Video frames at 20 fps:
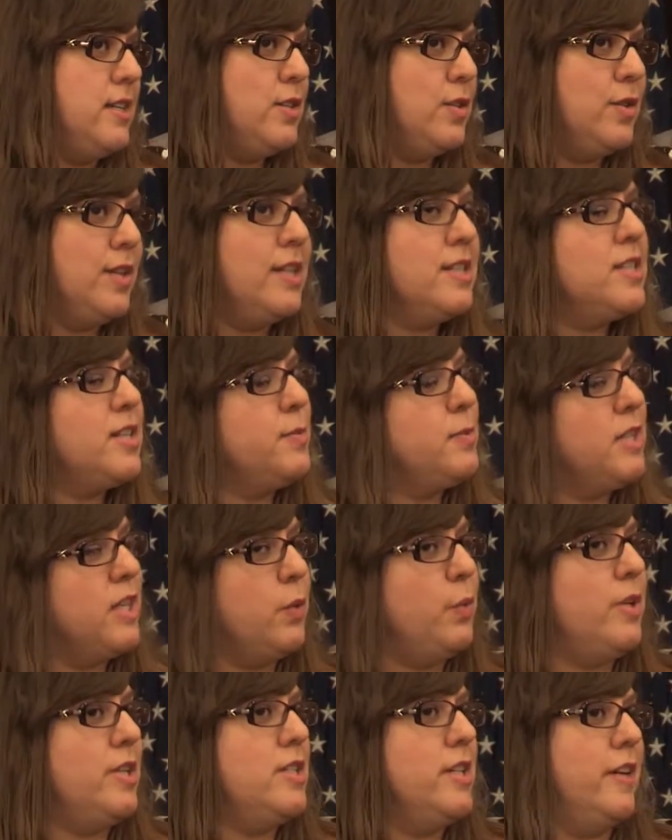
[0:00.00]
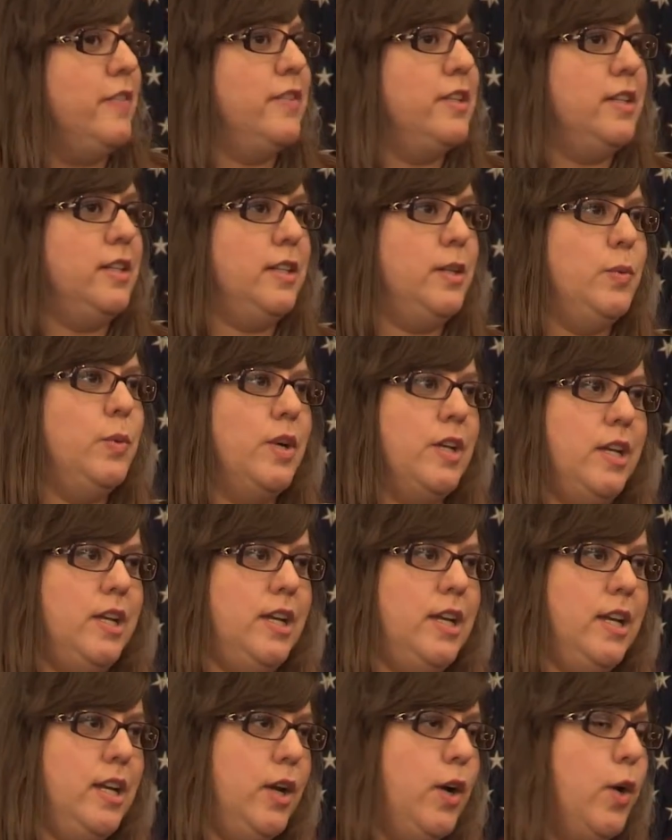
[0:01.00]
So that's something we definitely want to
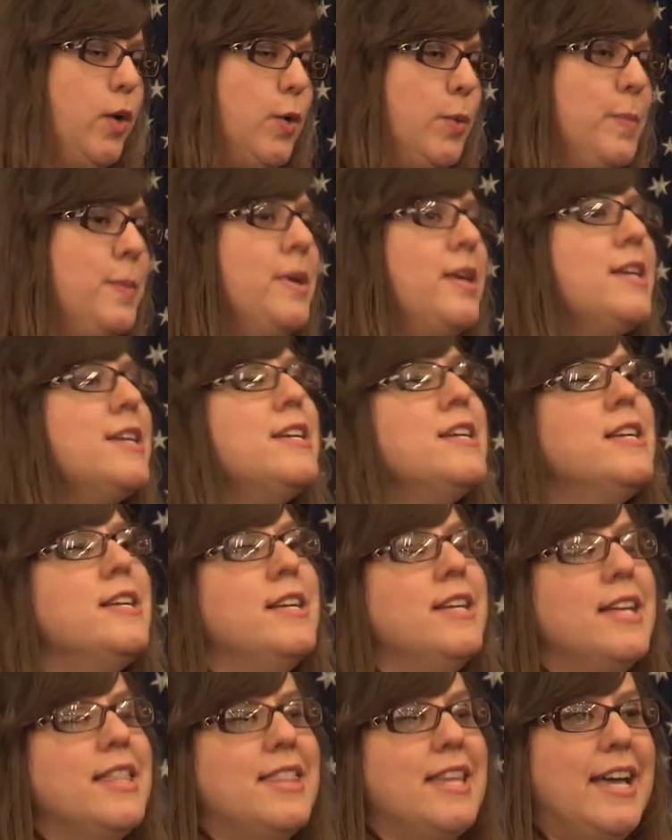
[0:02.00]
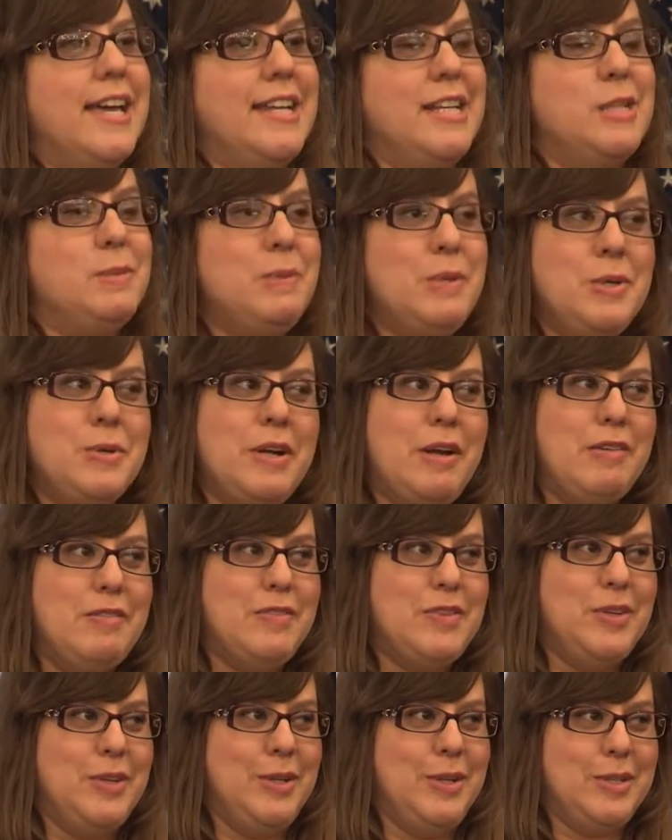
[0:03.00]
hit home, that it's been around
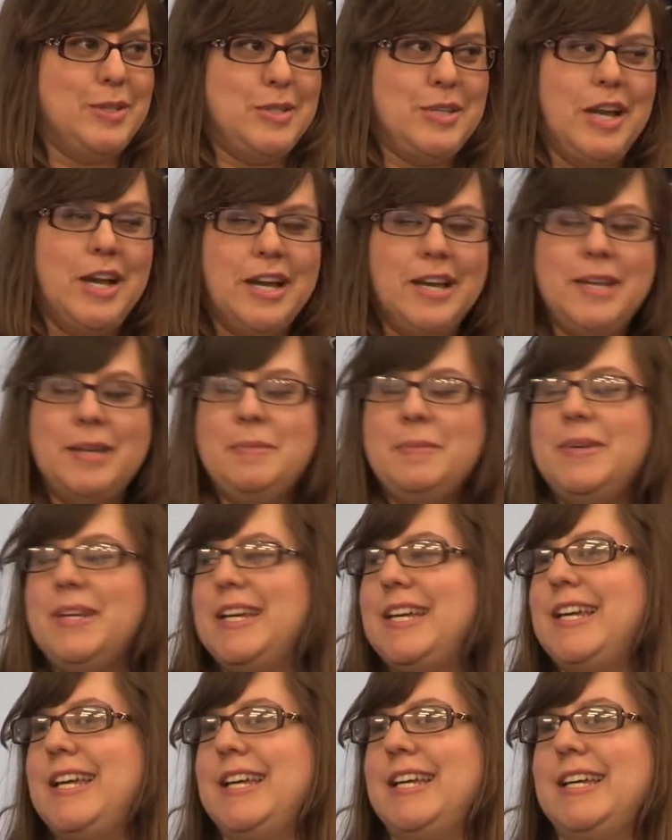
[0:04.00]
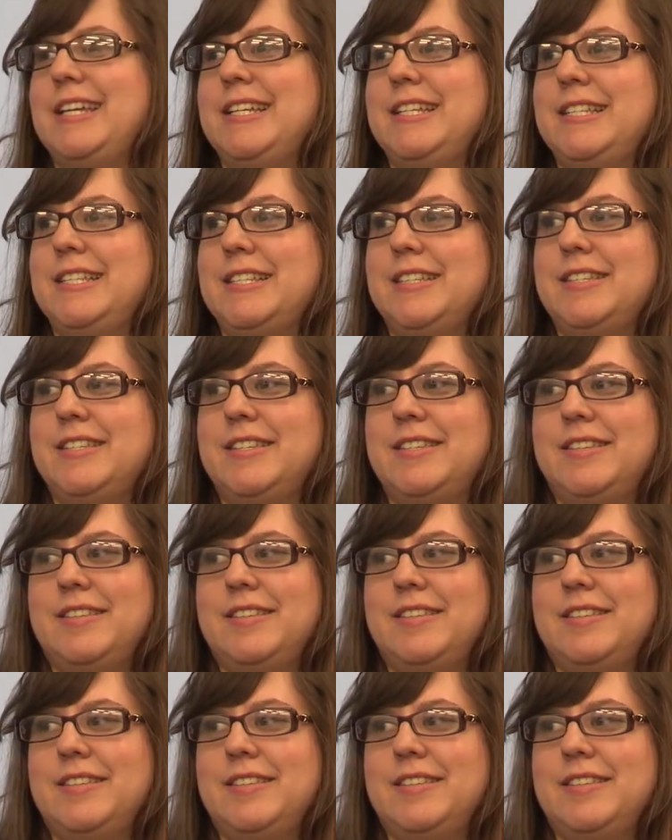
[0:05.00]
for a long time, and